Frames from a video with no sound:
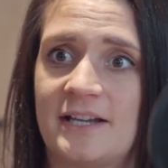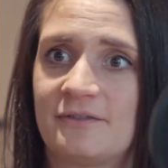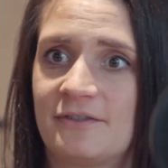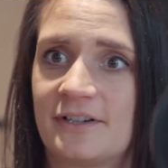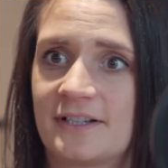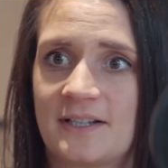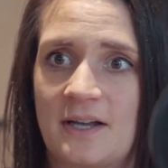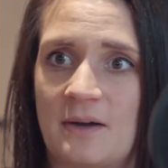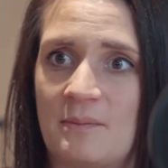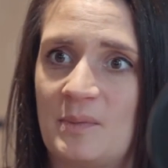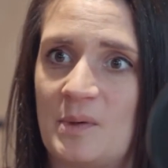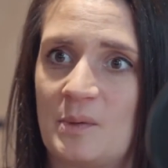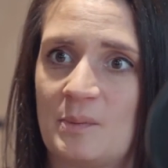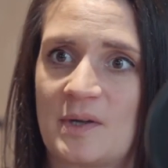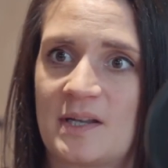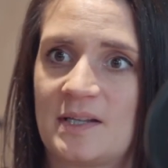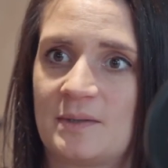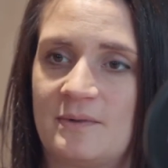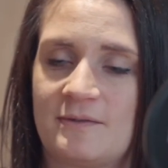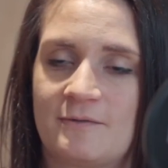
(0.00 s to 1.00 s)
for example,
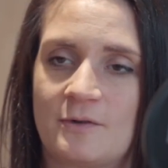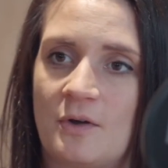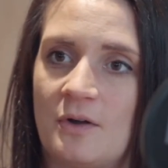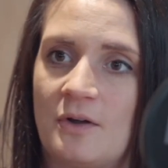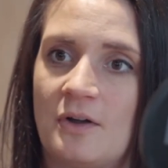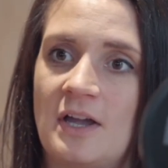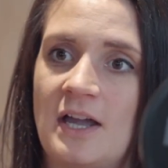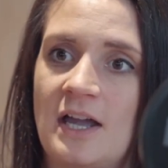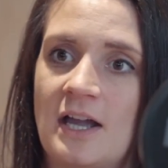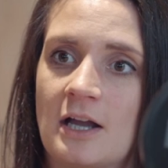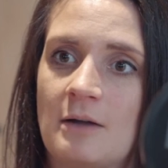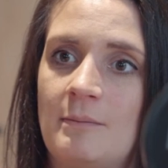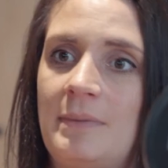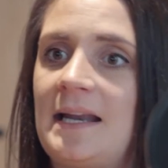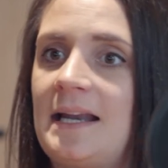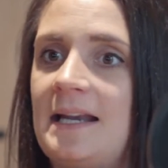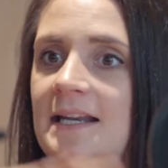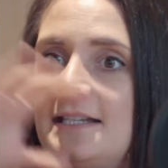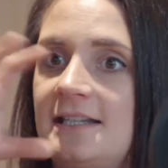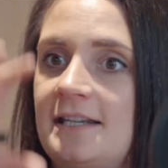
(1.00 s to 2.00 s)
because we've got
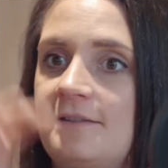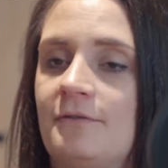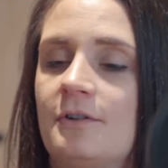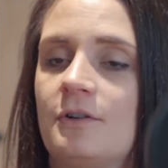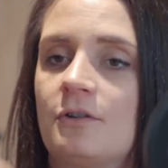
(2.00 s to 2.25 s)
completely different